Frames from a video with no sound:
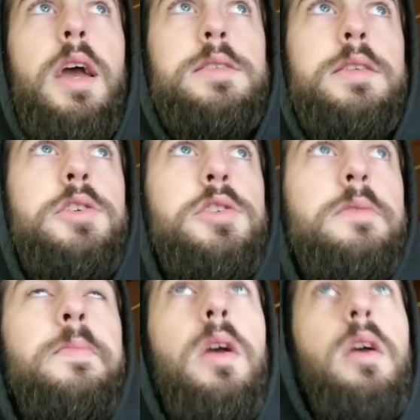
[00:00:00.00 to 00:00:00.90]
Came
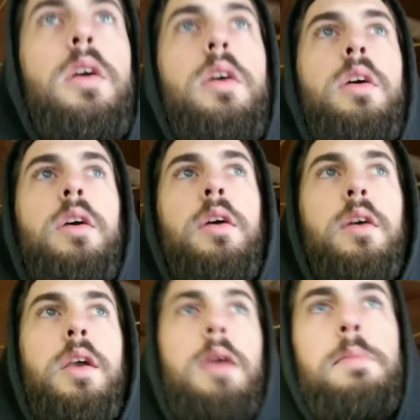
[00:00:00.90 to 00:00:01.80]
back, filled it up,
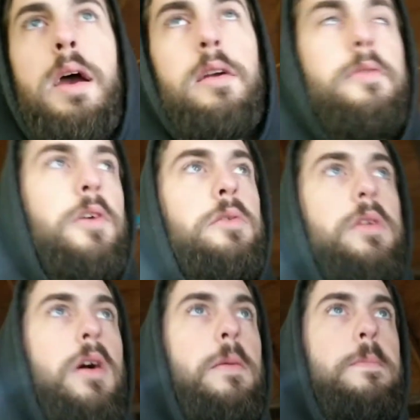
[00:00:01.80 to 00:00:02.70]
let it
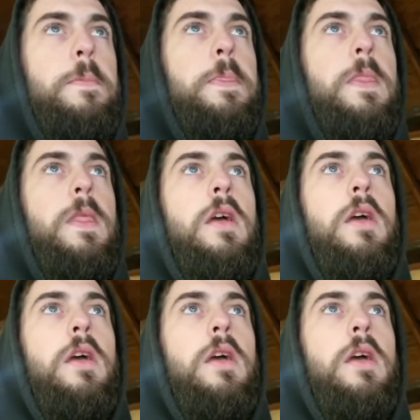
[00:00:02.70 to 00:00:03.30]
idle for a while.